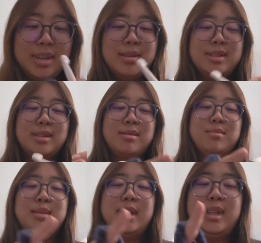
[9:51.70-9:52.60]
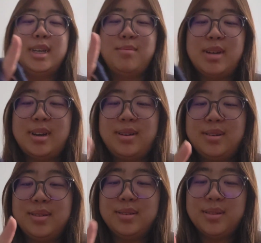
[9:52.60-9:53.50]
I'm gonna stop complaining
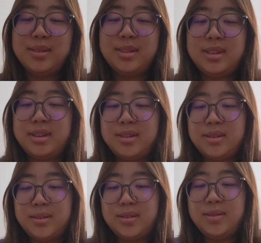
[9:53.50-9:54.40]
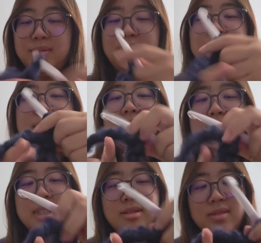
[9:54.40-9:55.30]
about the
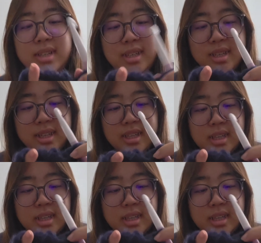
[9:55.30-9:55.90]
fuzziness of it.